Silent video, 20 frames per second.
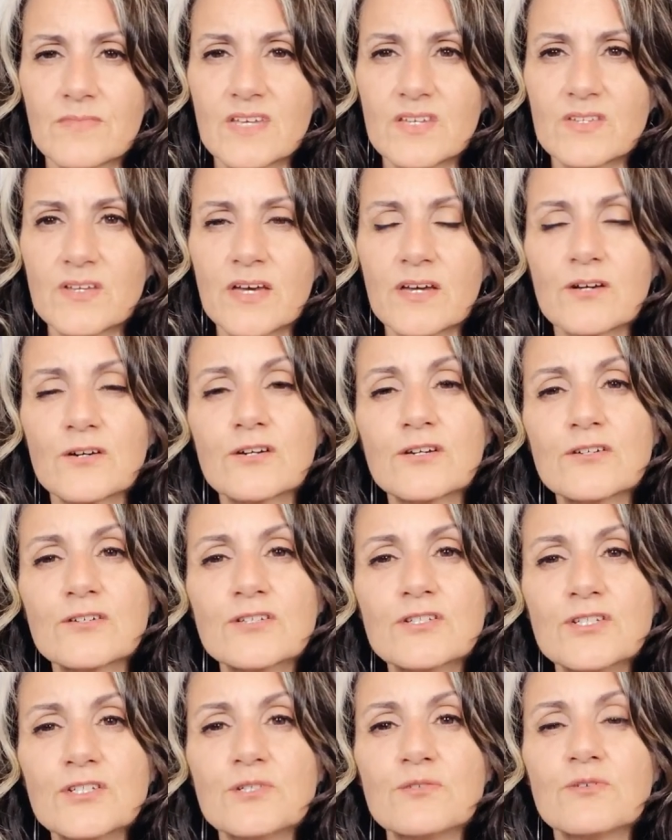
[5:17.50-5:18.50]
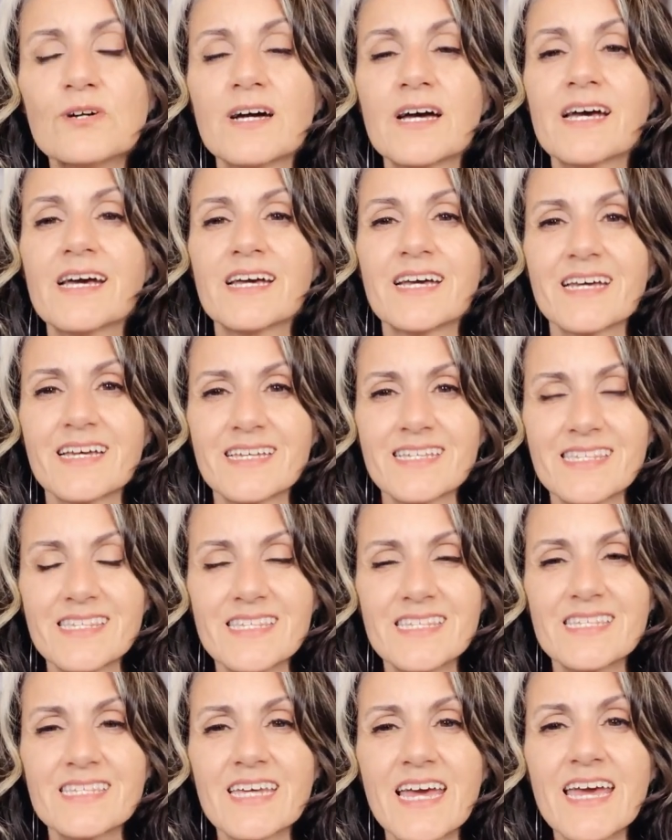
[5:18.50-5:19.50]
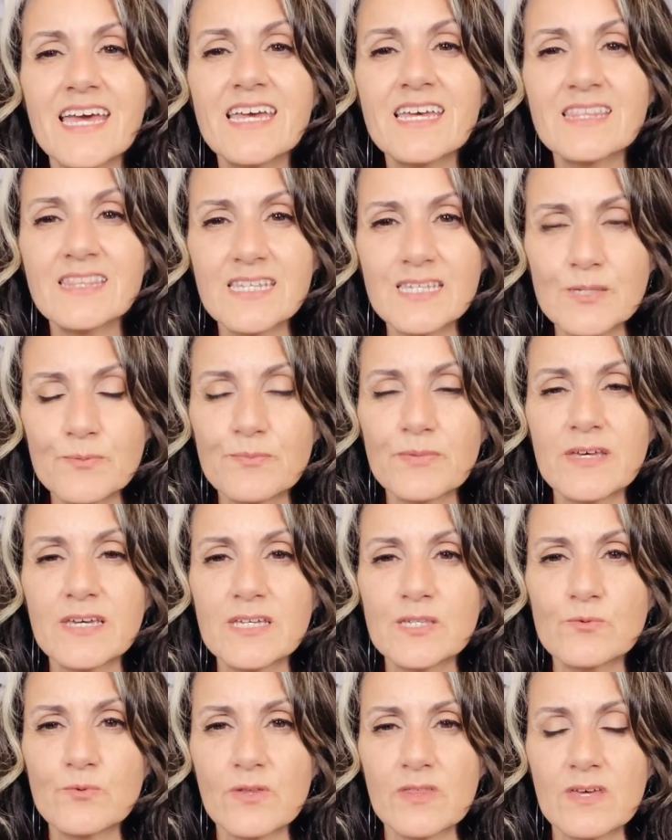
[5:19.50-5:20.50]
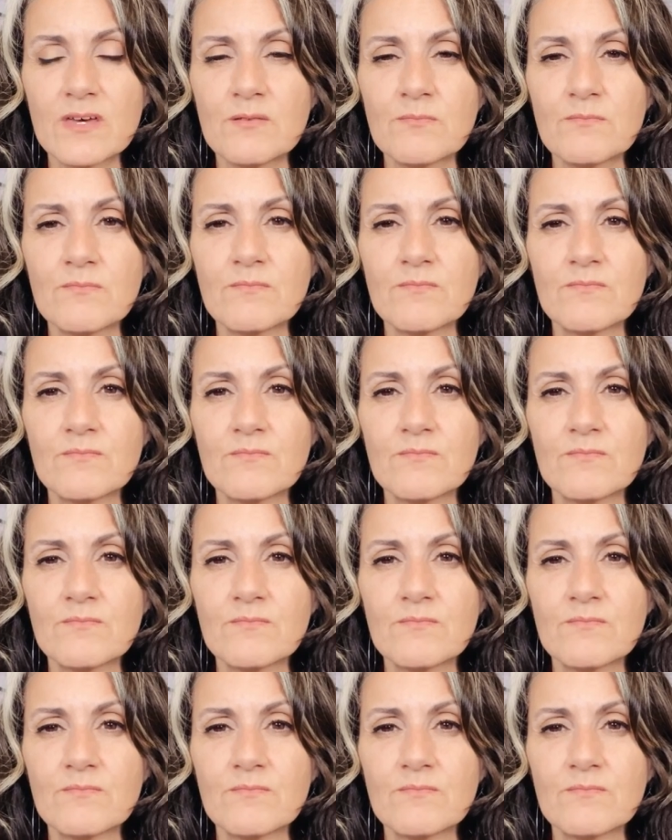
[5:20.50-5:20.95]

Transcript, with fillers: So I encourage you, stay in this place with him.